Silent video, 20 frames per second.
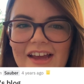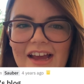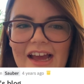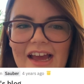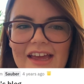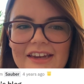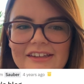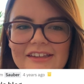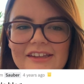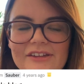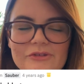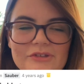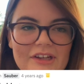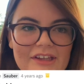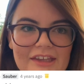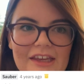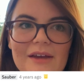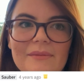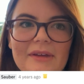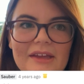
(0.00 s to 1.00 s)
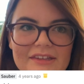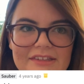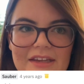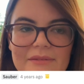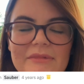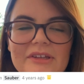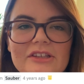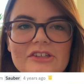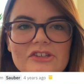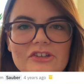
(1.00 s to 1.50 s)
And he was like, yep, sent
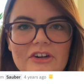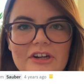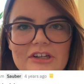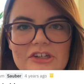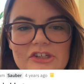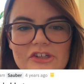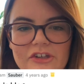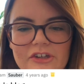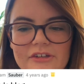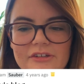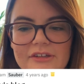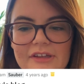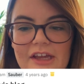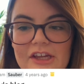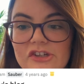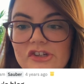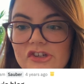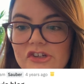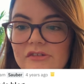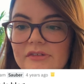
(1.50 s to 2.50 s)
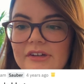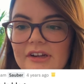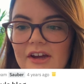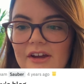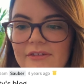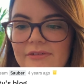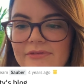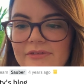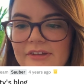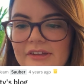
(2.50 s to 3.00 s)
me the screenshot. And sure
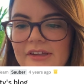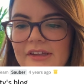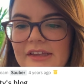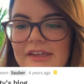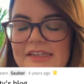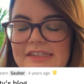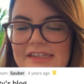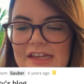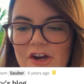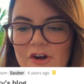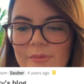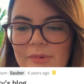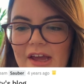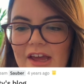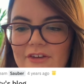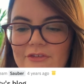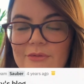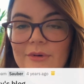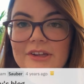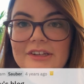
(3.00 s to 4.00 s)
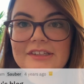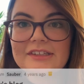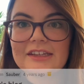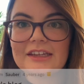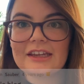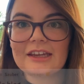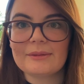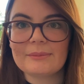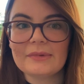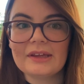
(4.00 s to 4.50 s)
enough, Sauber F1
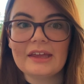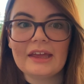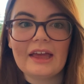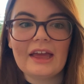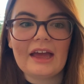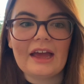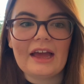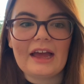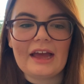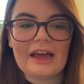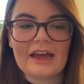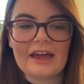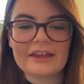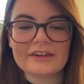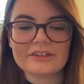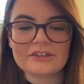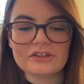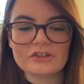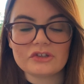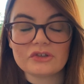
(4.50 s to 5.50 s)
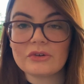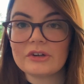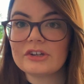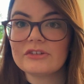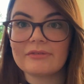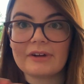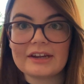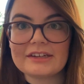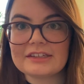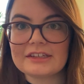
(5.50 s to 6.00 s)
team had joined
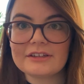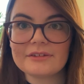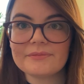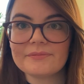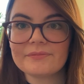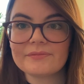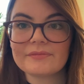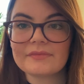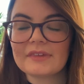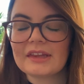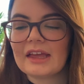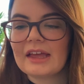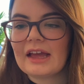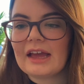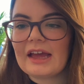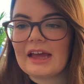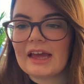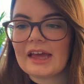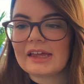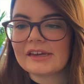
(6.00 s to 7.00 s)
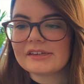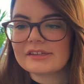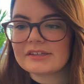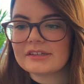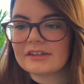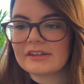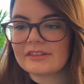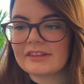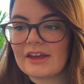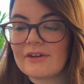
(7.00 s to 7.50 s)
Reddit, and
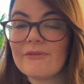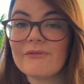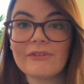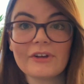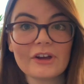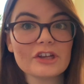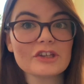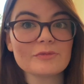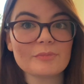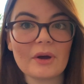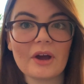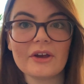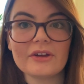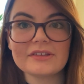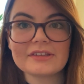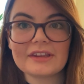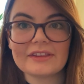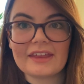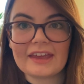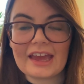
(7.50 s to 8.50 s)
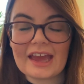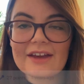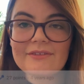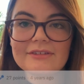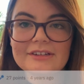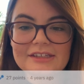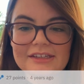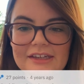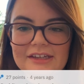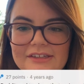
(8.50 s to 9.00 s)
their first post that they ever
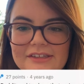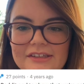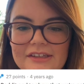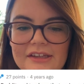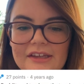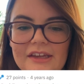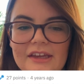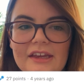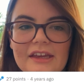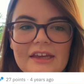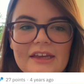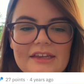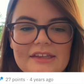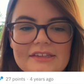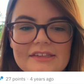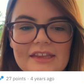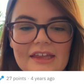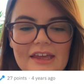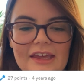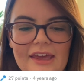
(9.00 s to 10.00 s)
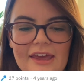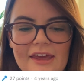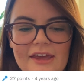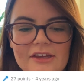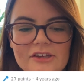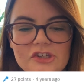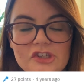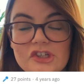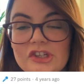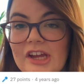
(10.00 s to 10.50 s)
did is they
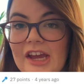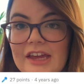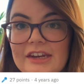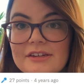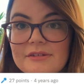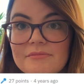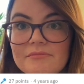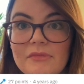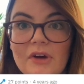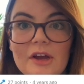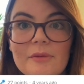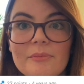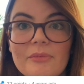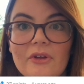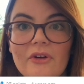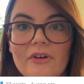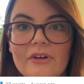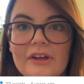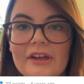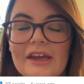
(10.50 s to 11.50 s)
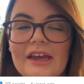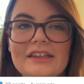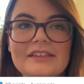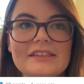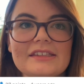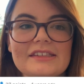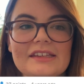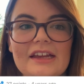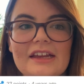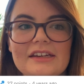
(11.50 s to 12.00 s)
shared my blog and
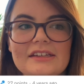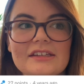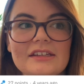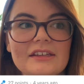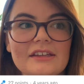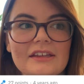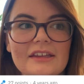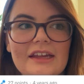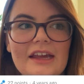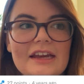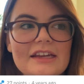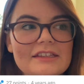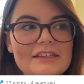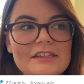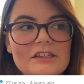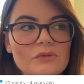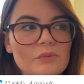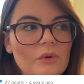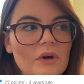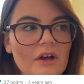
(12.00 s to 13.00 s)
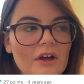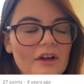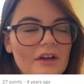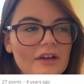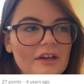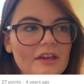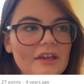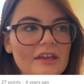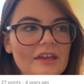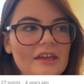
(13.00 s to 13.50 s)
said, Katy's work,